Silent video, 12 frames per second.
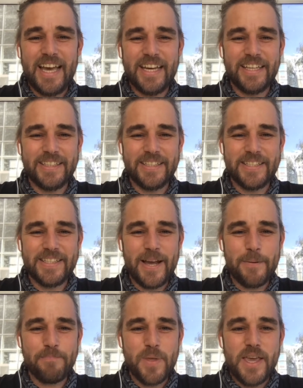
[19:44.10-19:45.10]
And
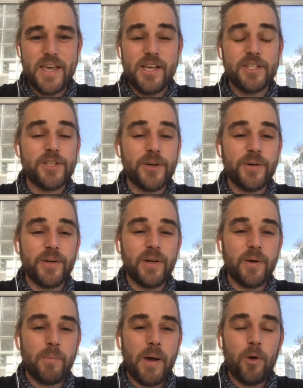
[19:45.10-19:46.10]
yeah, so
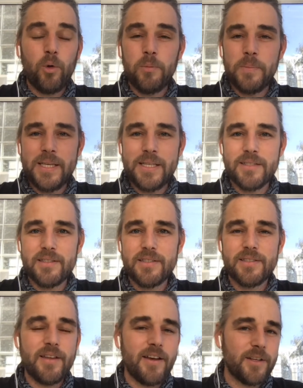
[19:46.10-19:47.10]
by all means,
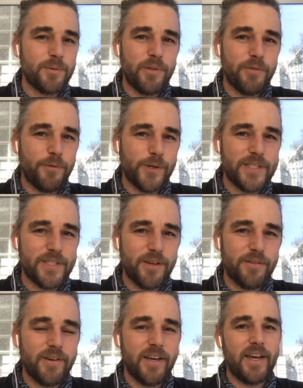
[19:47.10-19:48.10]
start with the
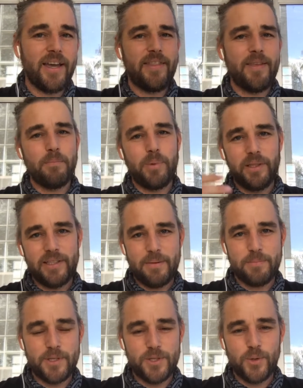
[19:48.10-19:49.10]
voiceover and then build
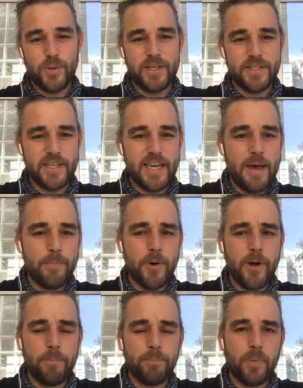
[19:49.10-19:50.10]
up to talking to
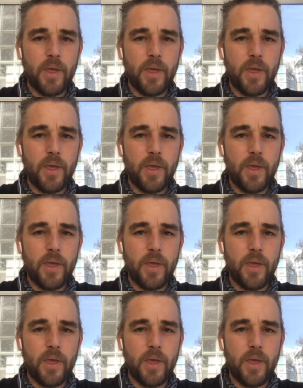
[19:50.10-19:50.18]
camera.